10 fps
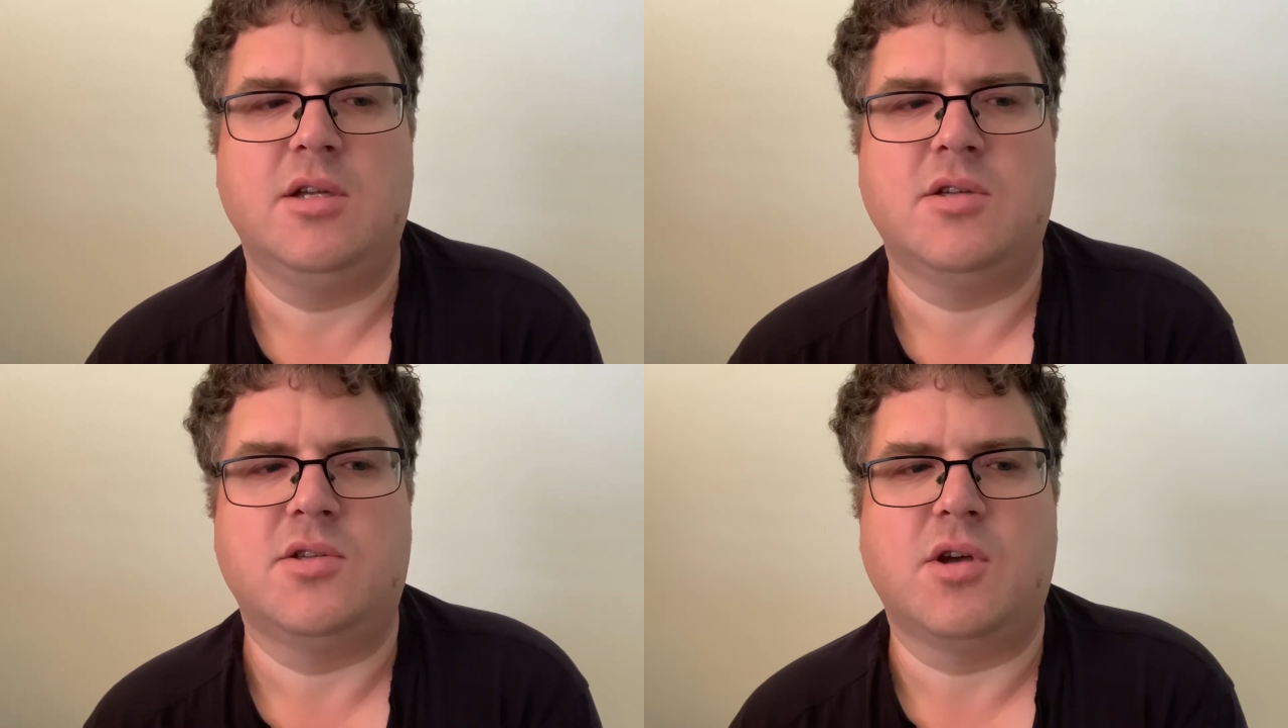
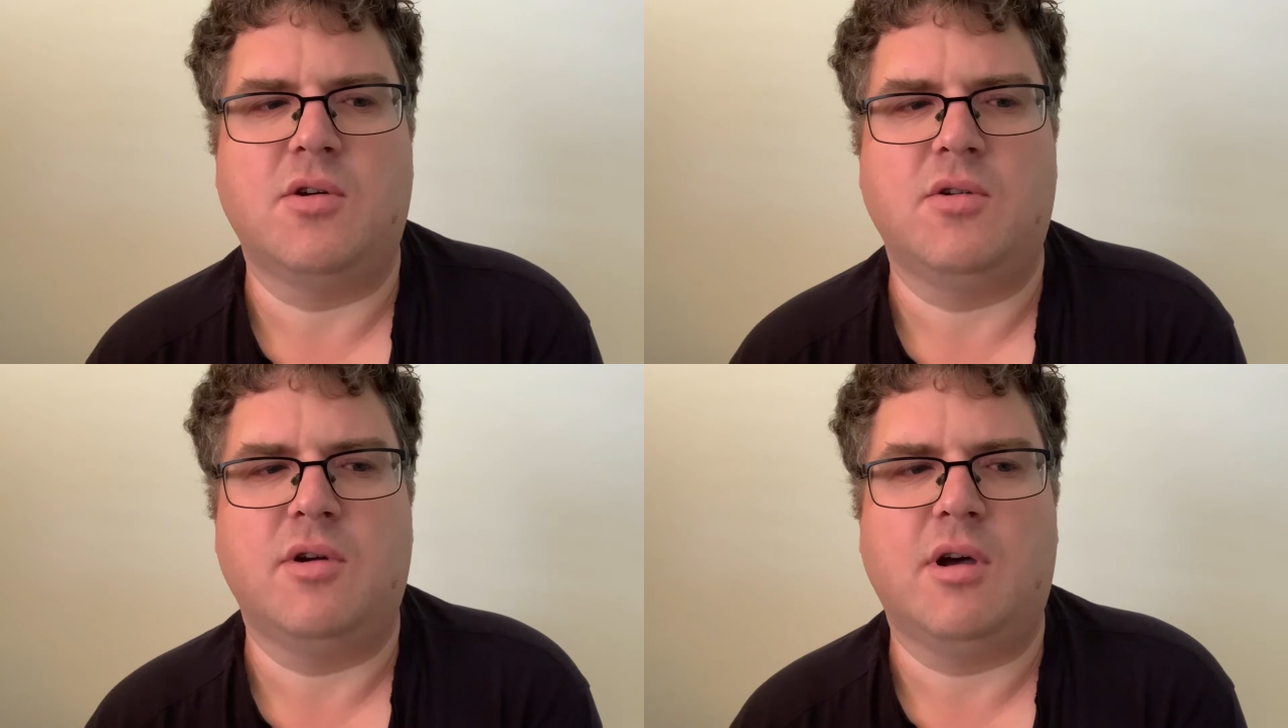
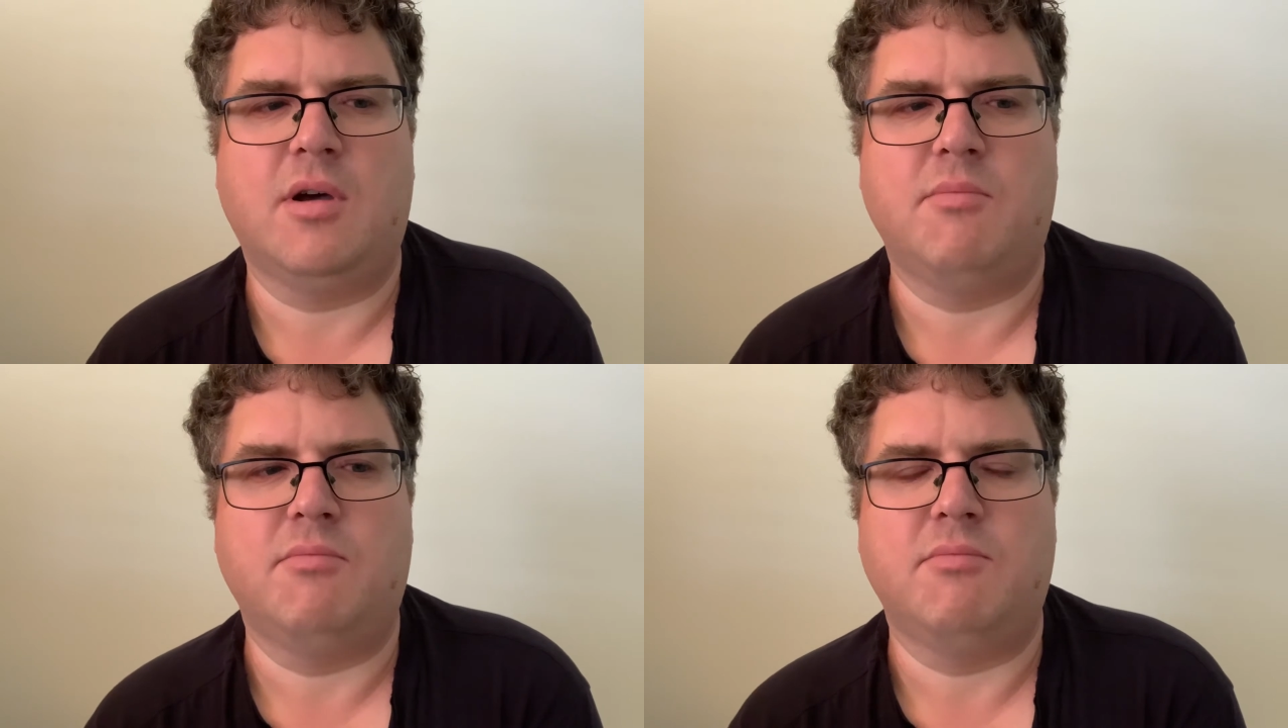So
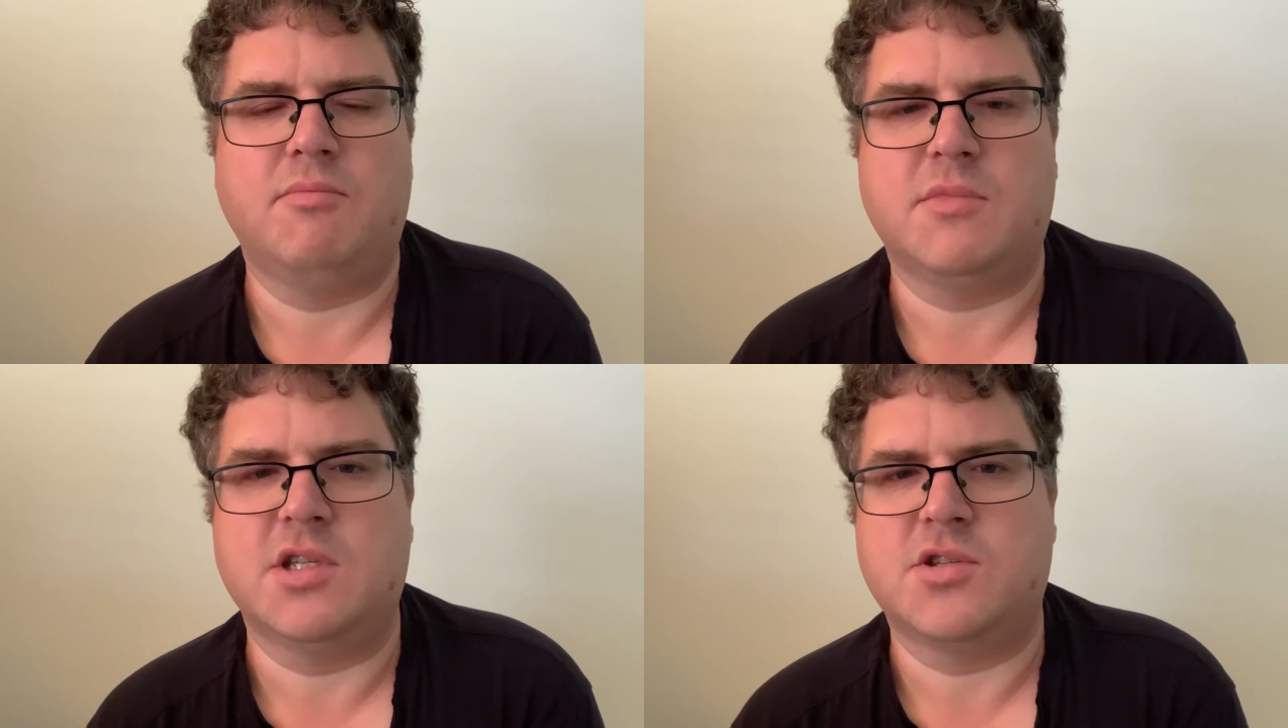I'm
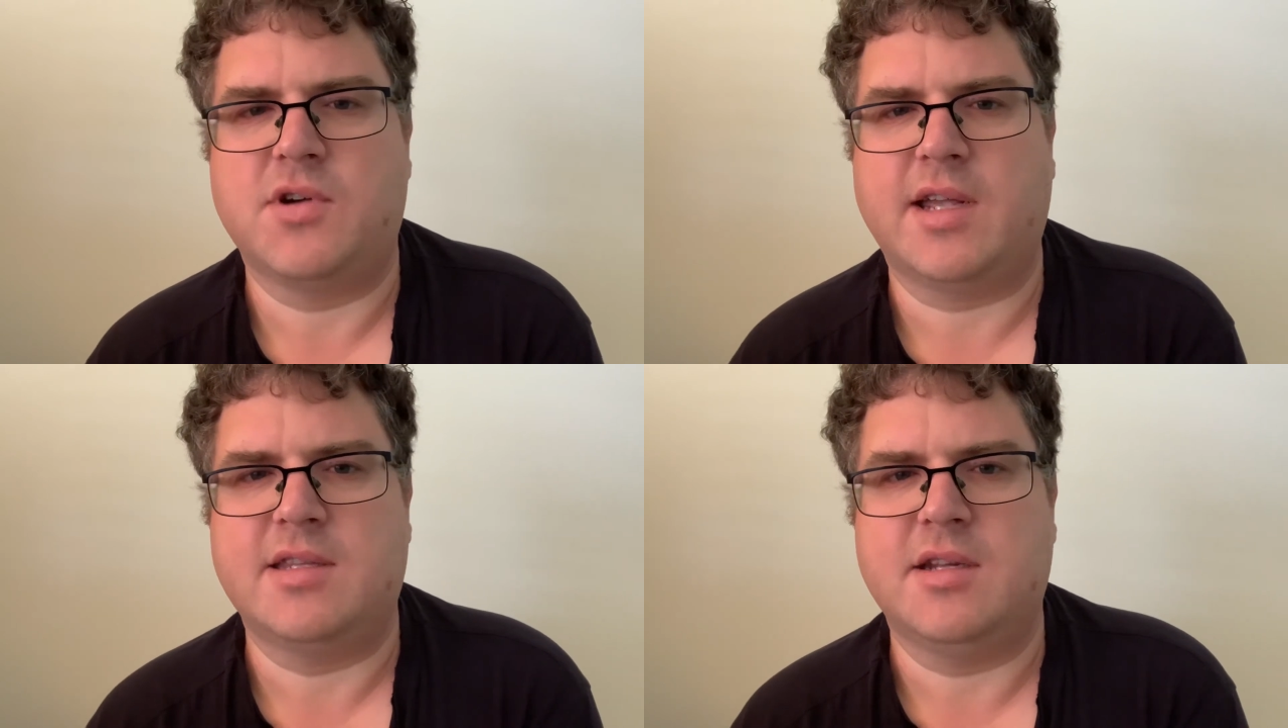
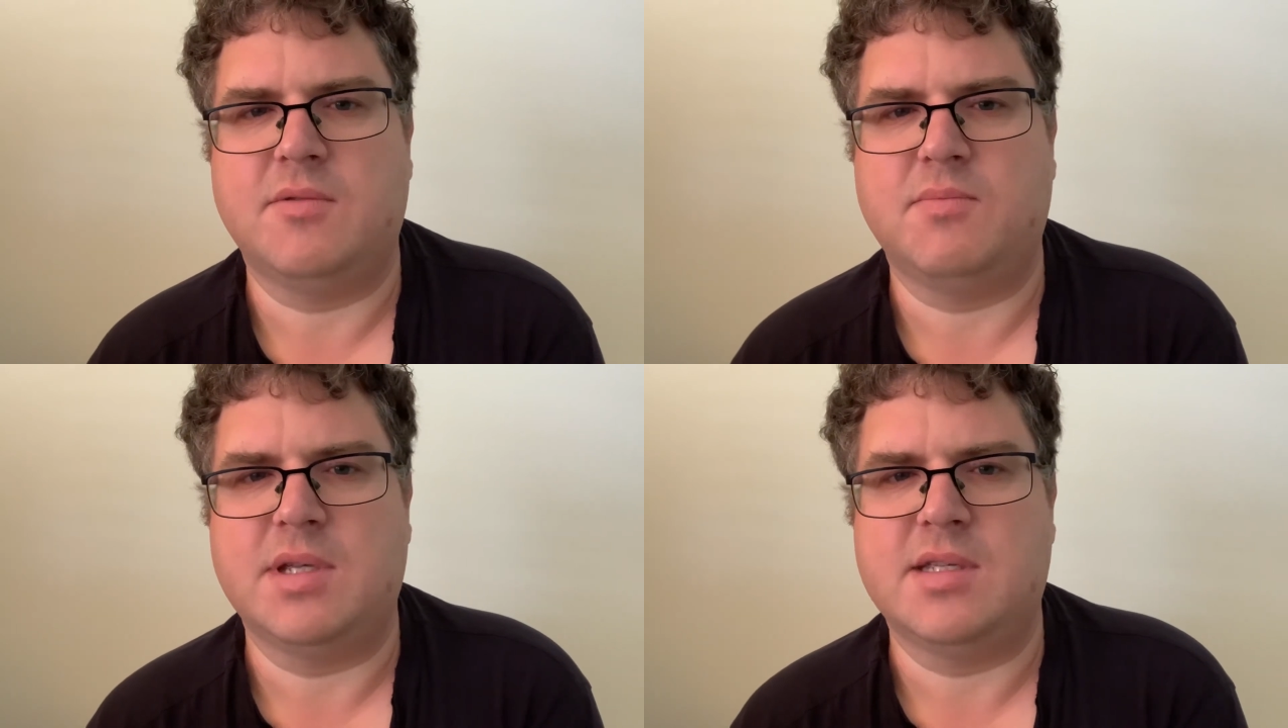distracted
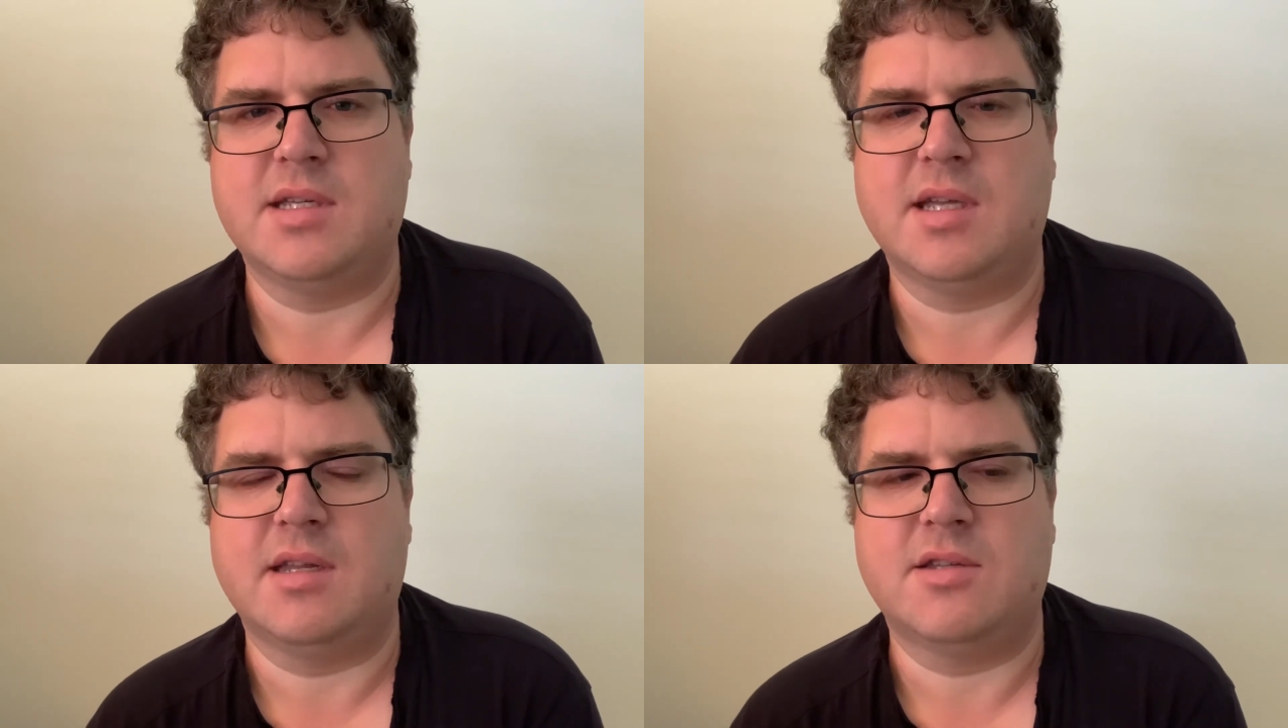and
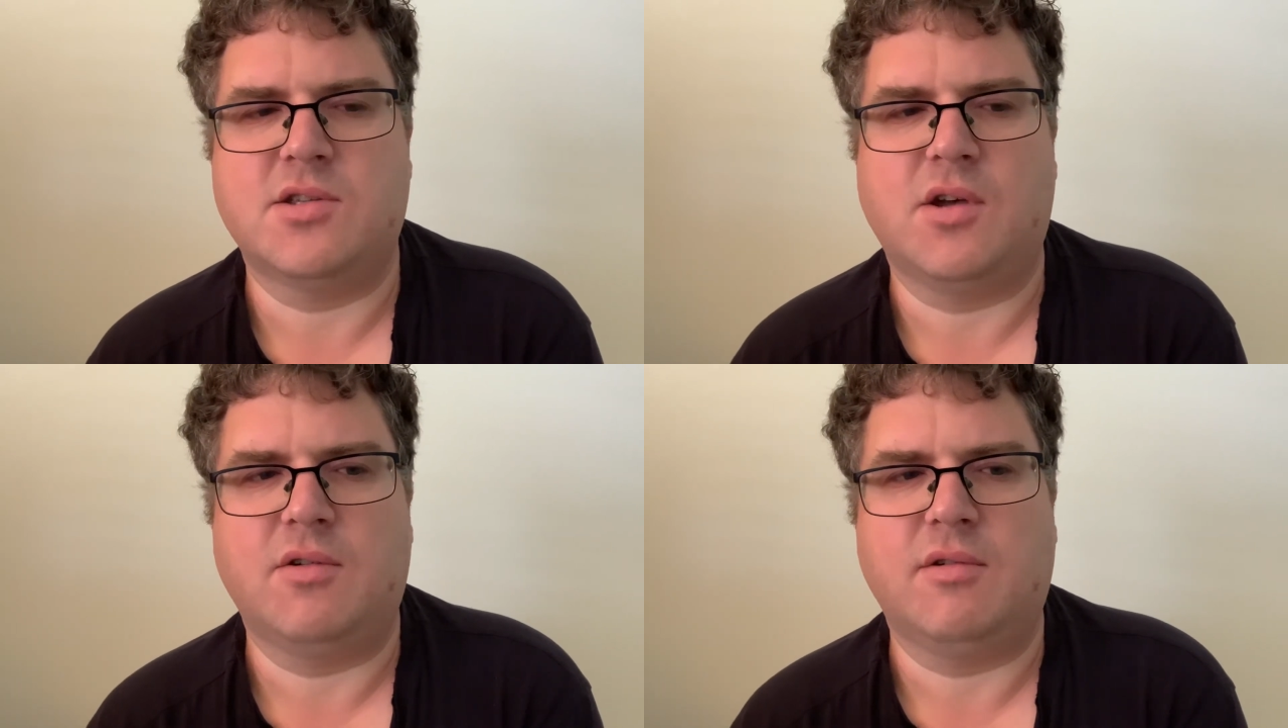busy and so